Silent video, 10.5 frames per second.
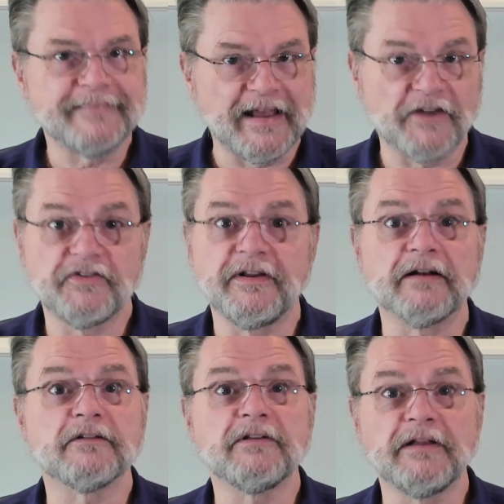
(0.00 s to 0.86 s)

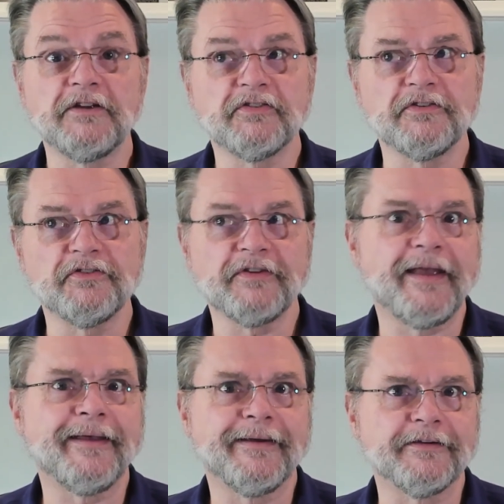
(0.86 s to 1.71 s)
accidental deletions
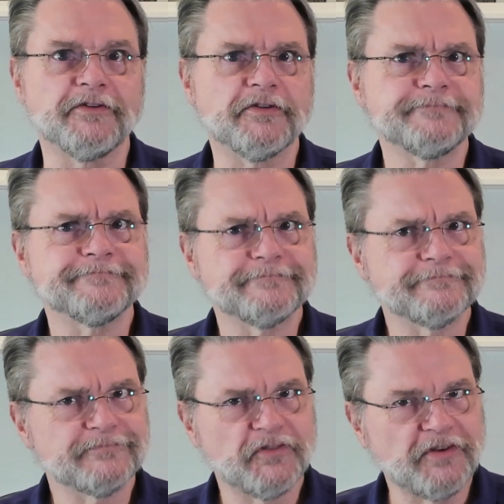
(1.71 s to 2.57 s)
and
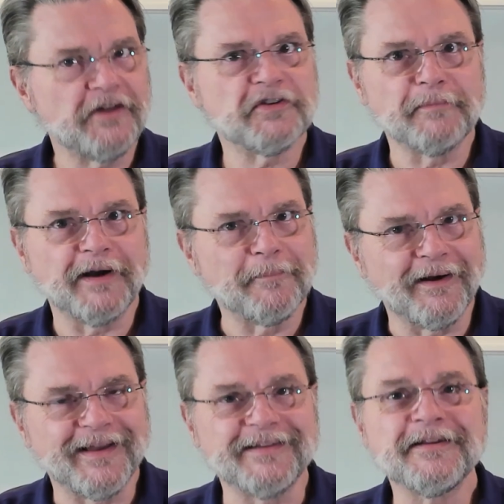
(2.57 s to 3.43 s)
changing my
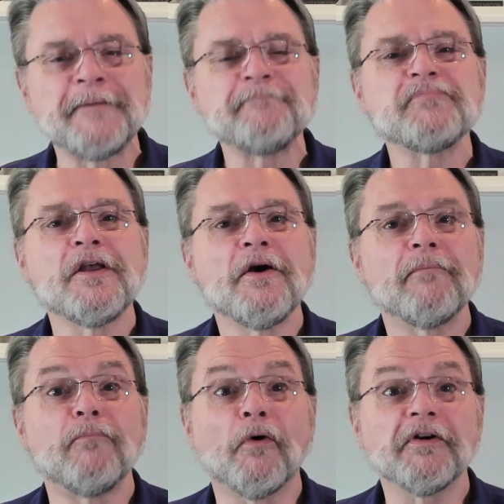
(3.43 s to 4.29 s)
mind
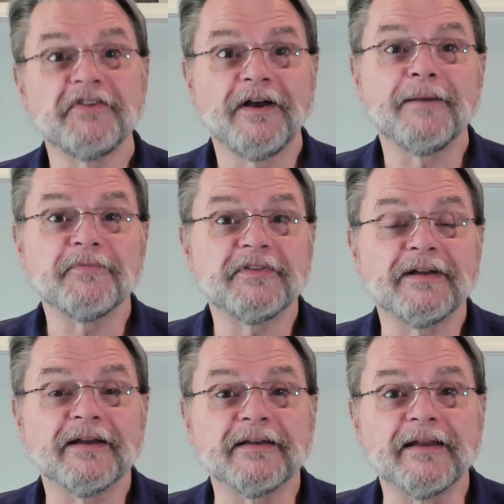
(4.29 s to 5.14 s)
more times
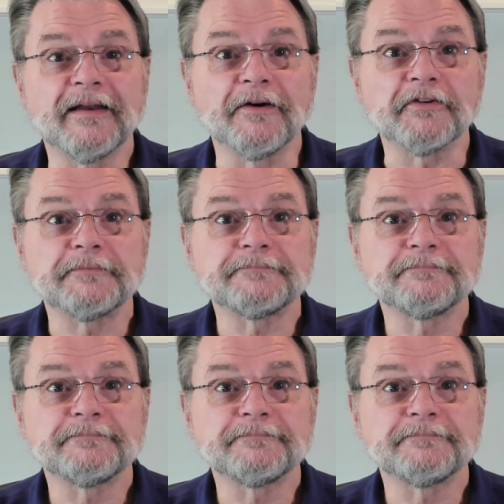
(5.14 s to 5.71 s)
than I can count.